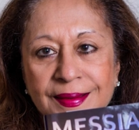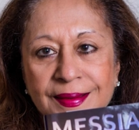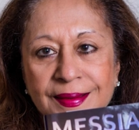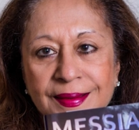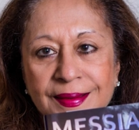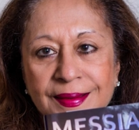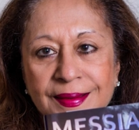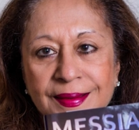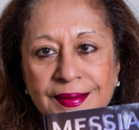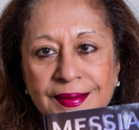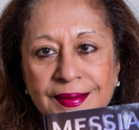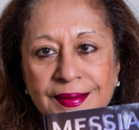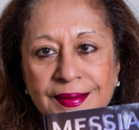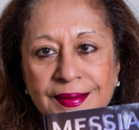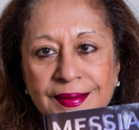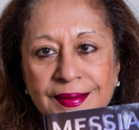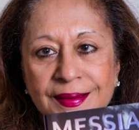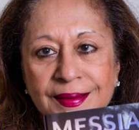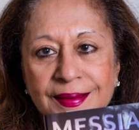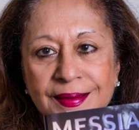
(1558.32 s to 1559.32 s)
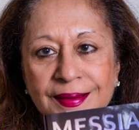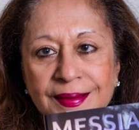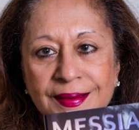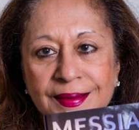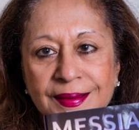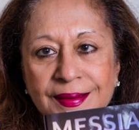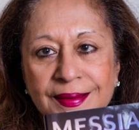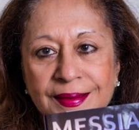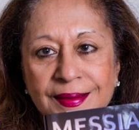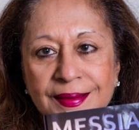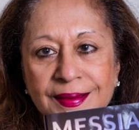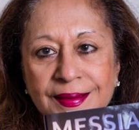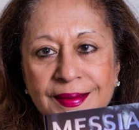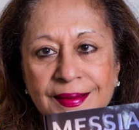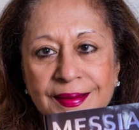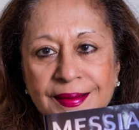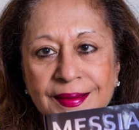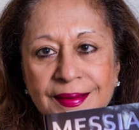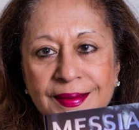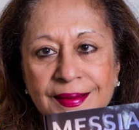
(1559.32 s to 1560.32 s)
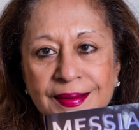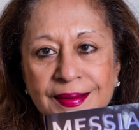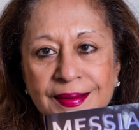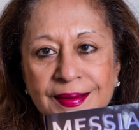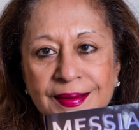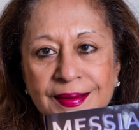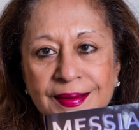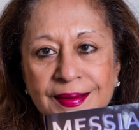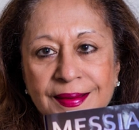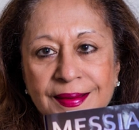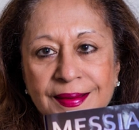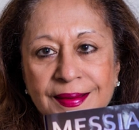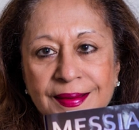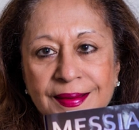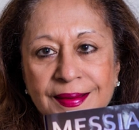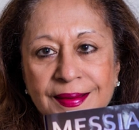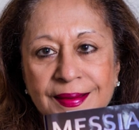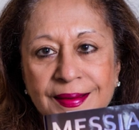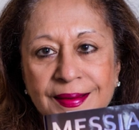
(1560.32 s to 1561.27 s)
This is a still picture; no speech is visible.